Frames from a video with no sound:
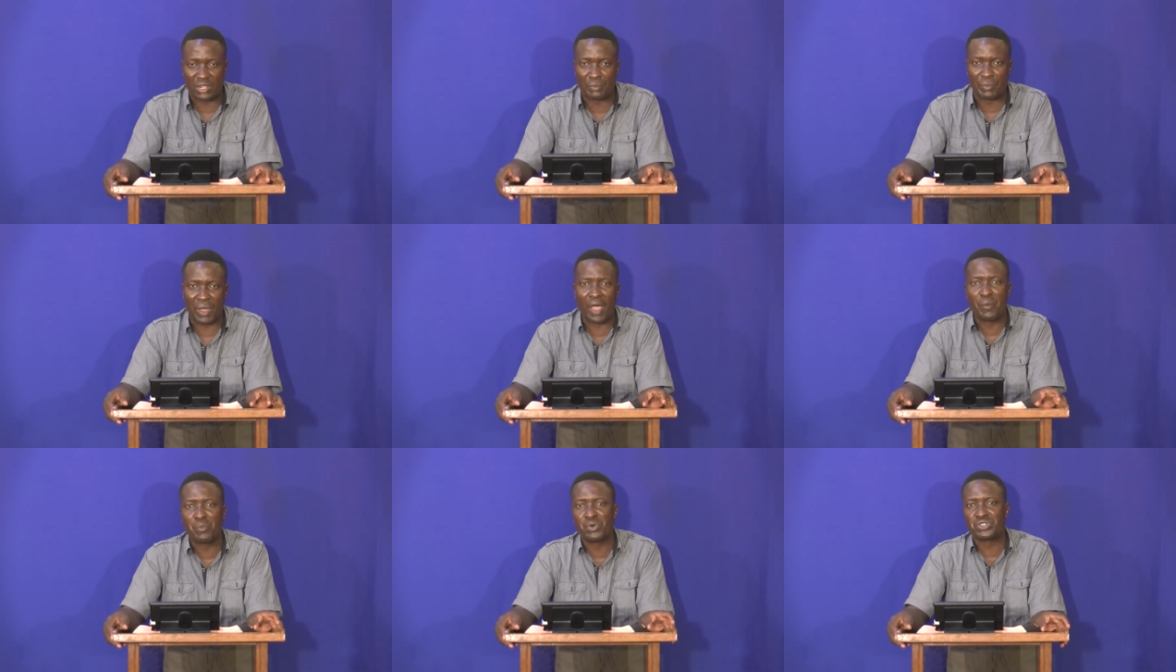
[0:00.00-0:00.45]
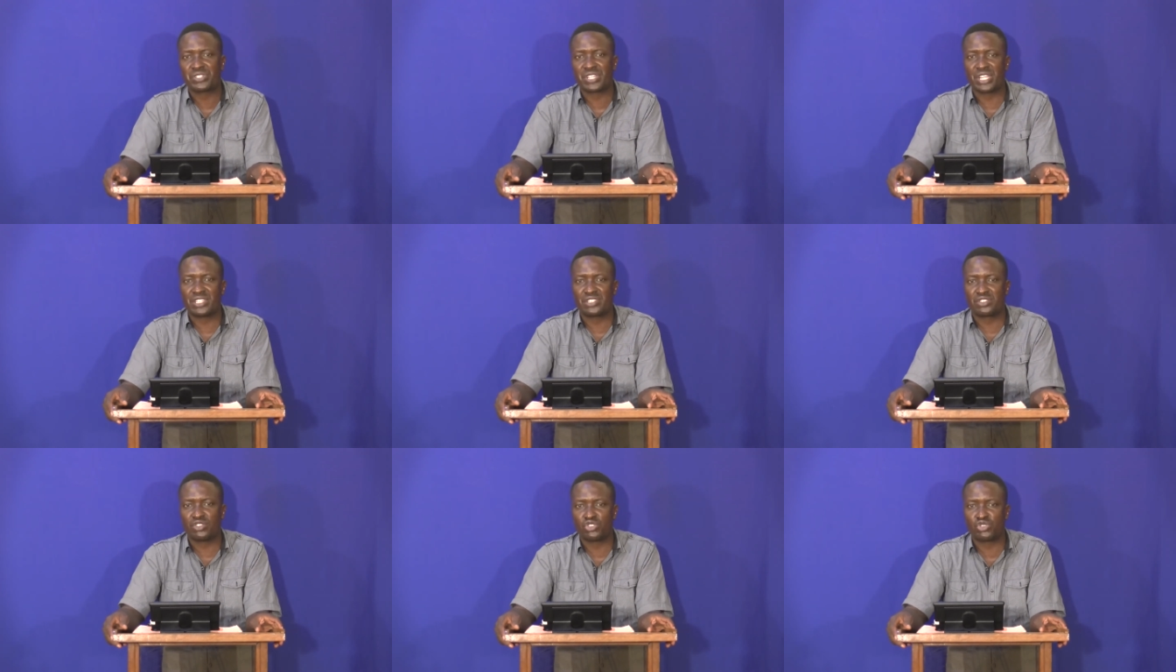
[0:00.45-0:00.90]
The Bible
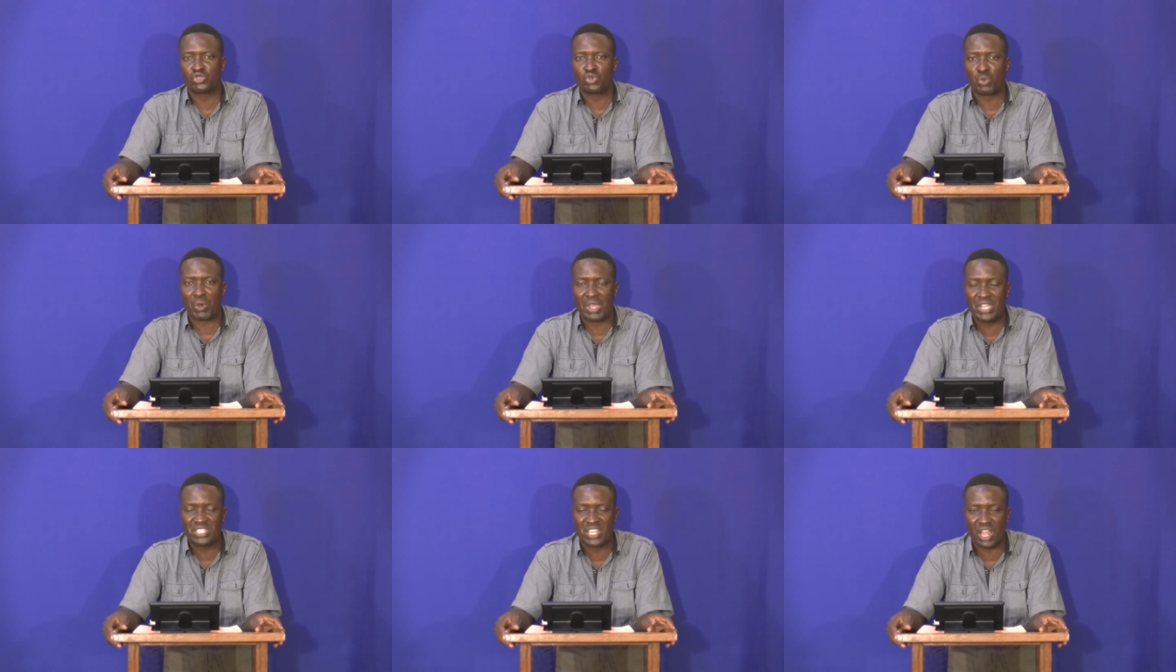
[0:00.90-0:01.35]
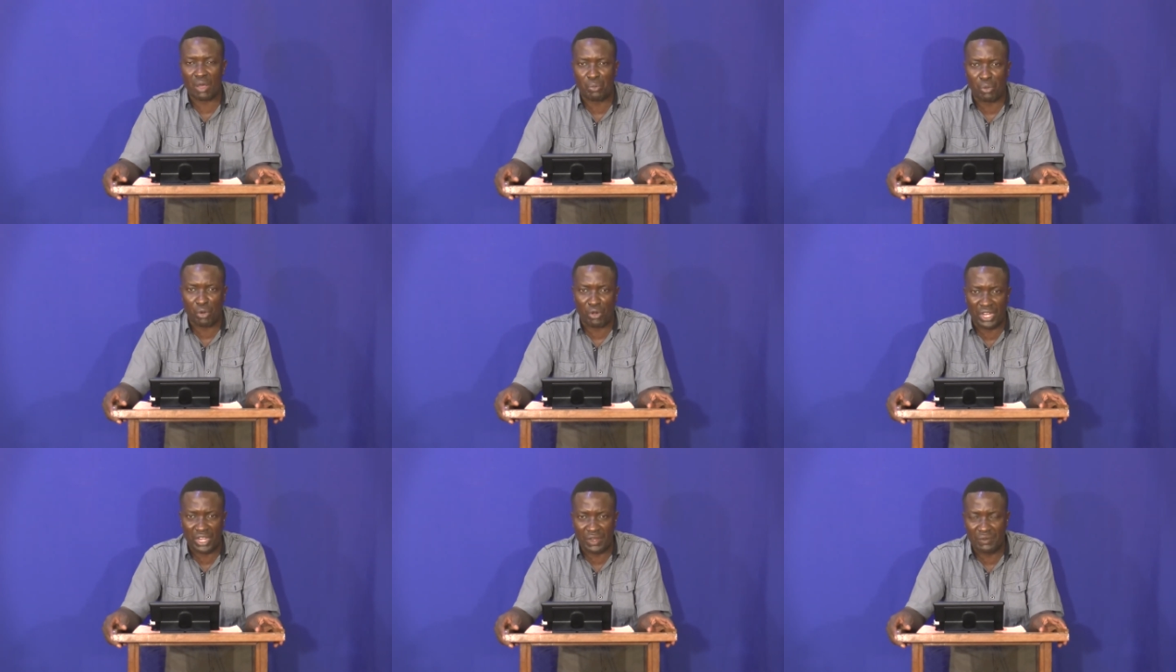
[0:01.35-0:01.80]
says those who wait
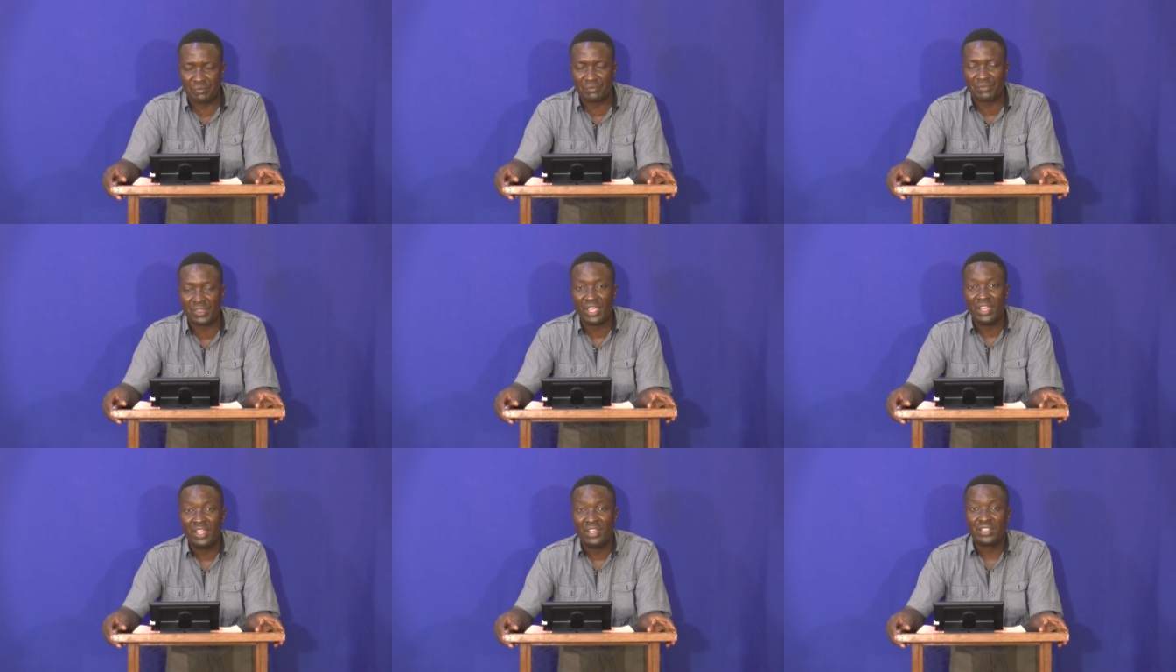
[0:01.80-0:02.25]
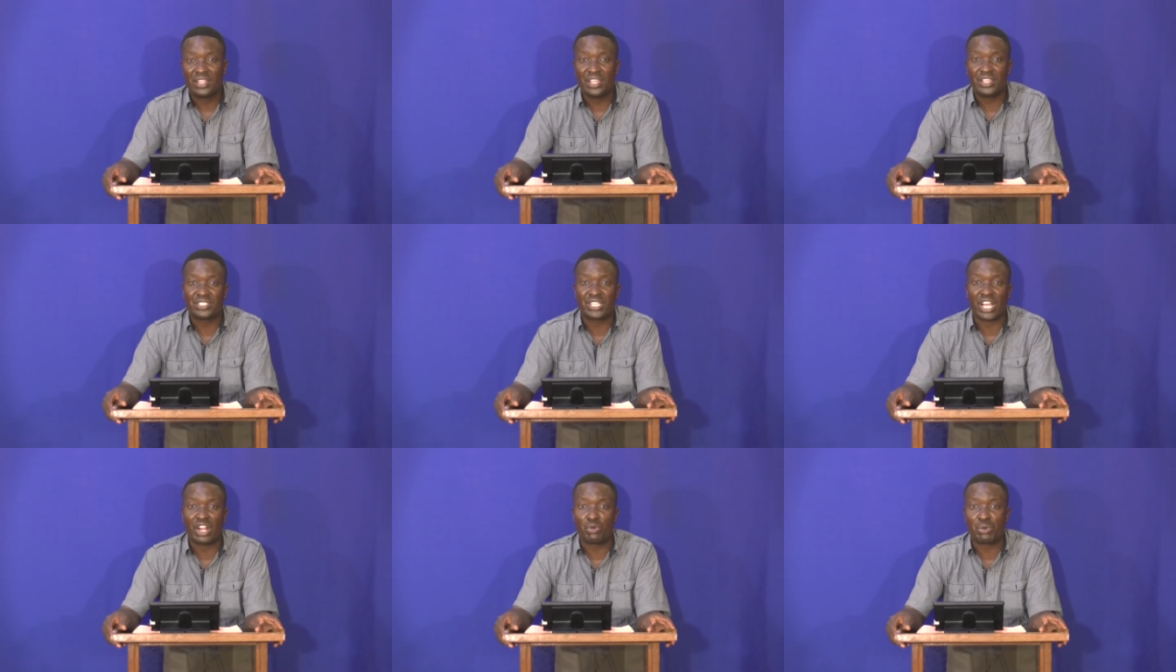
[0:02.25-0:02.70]
upon him, they
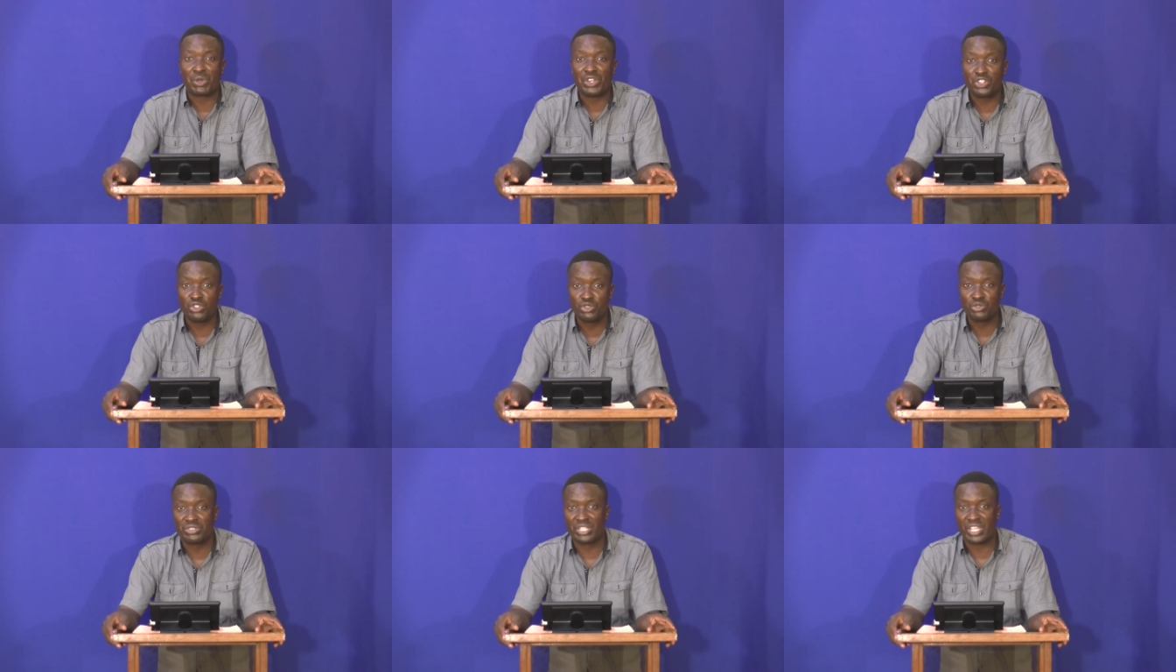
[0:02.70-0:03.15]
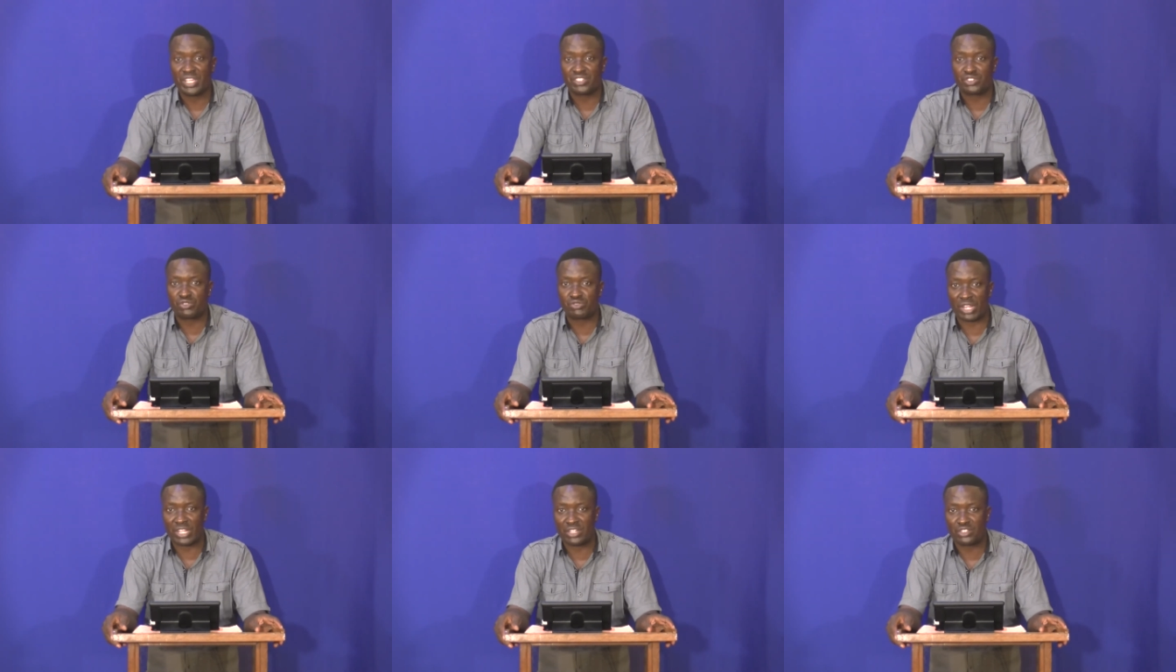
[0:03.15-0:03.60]
shall renew their
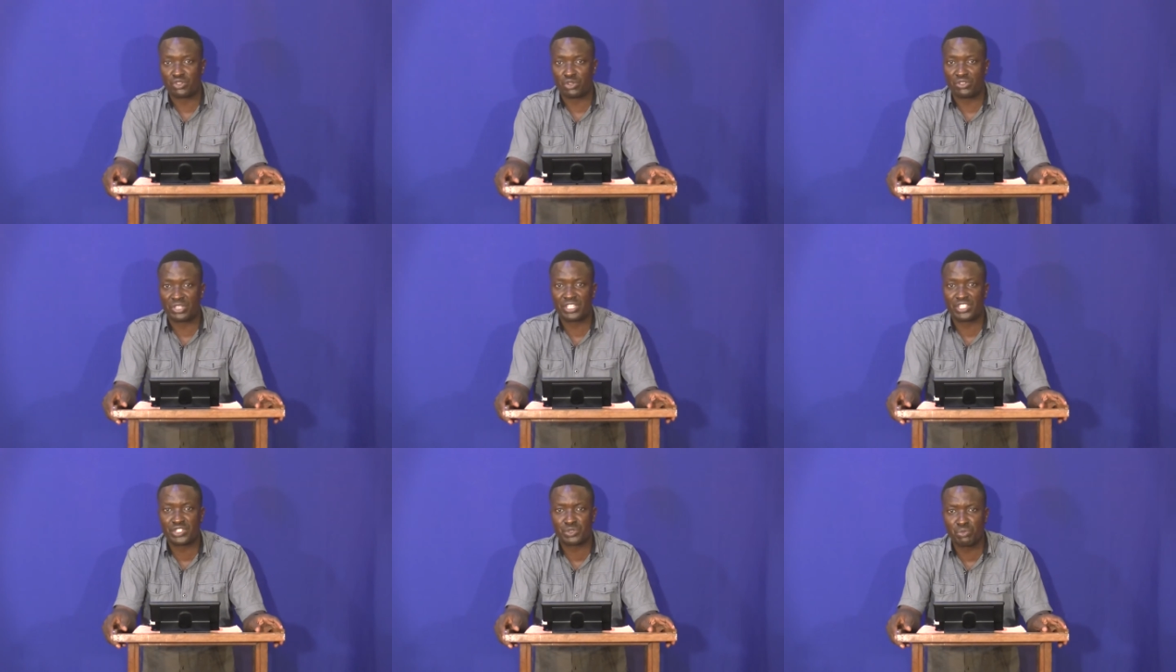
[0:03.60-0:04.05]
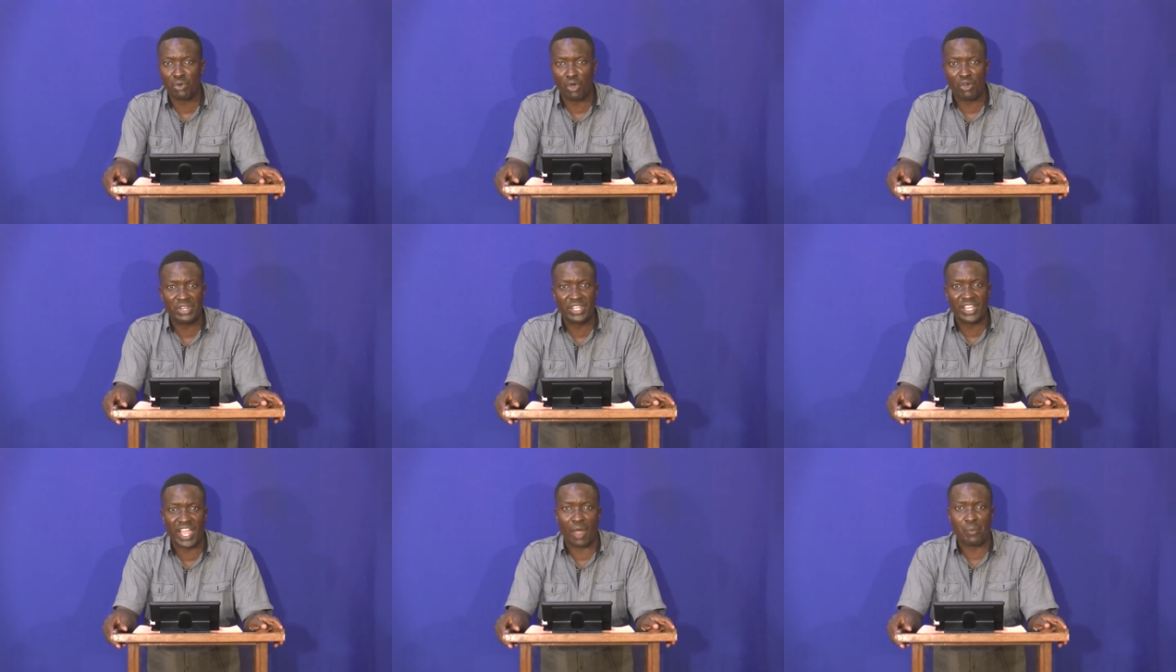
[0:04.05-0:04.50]
strength. So this
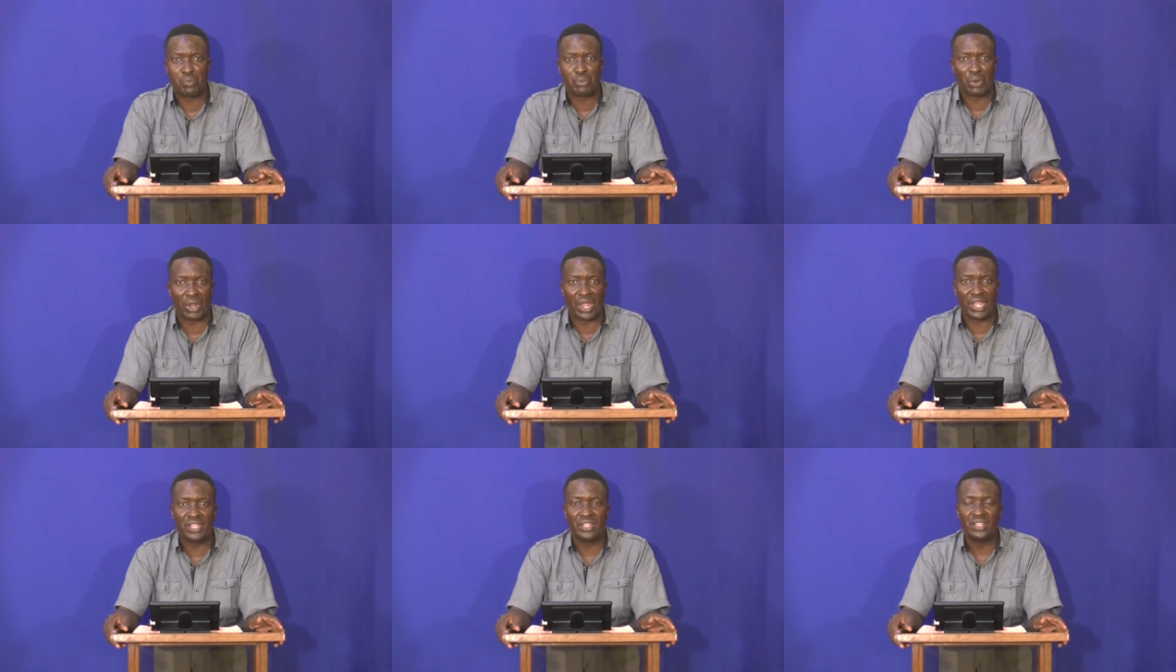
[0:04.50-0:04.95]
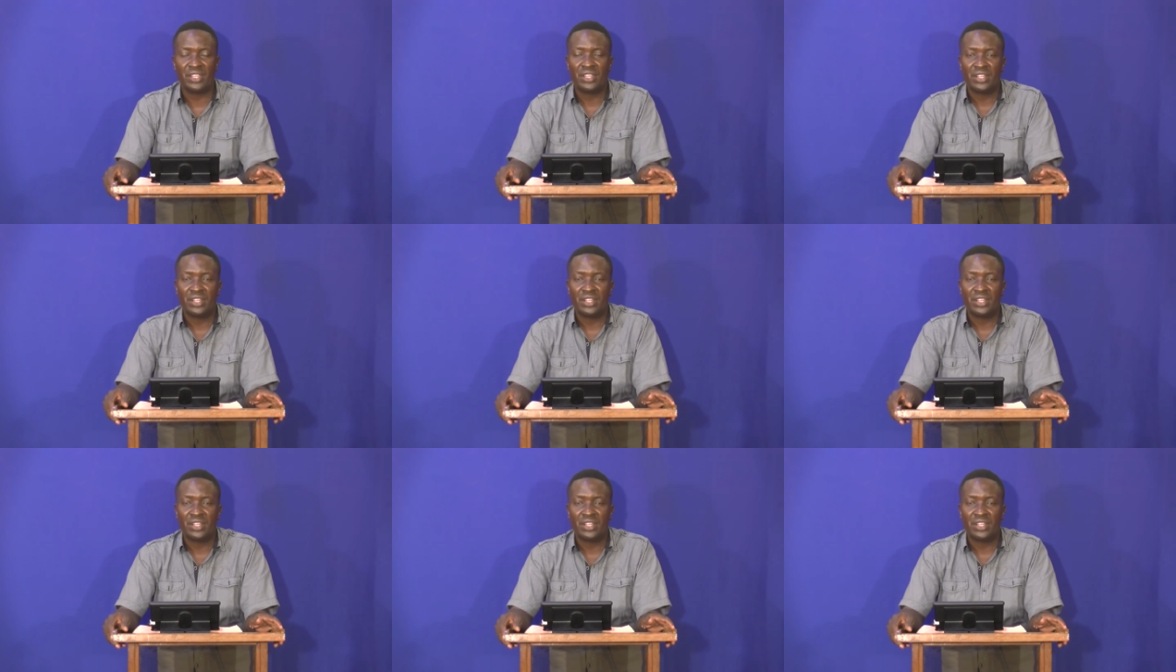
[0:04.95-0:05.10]
morning I pray